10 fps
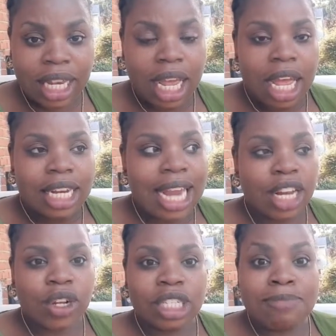it
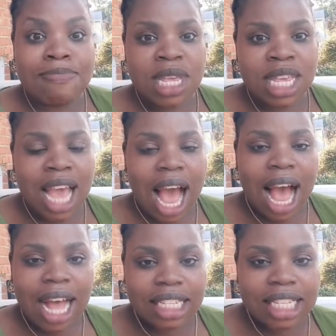than just me
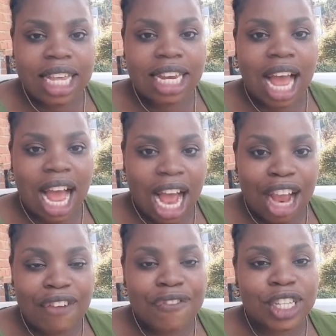asking
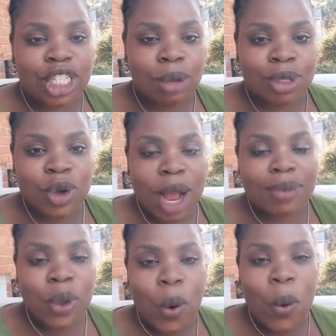her for
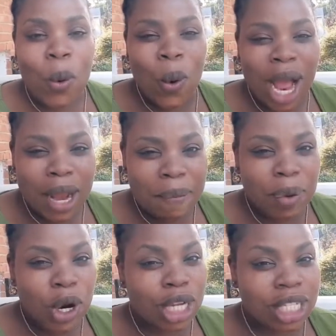subscribe to one
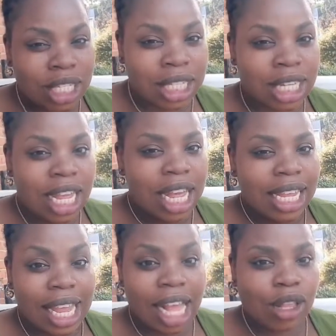person.
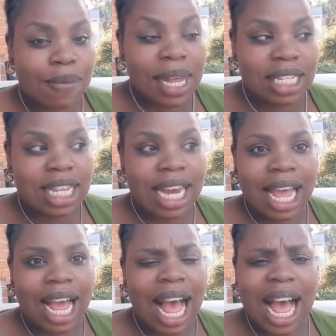You get to me and say
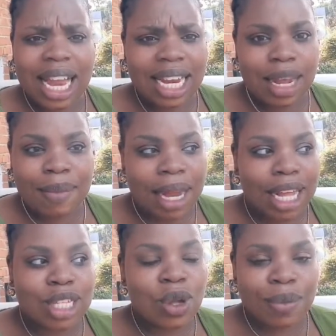like all of them
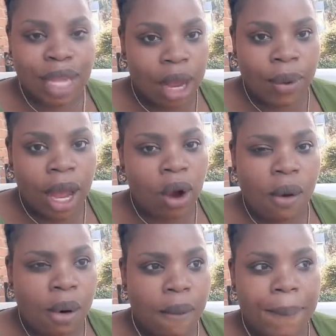other something and we are
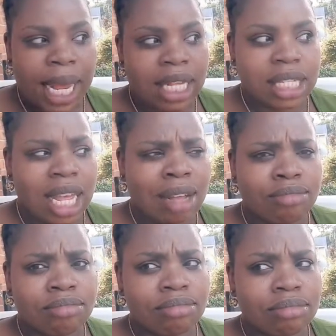come up. Me and
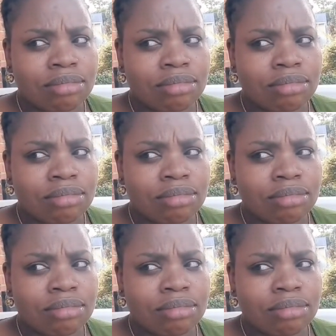say,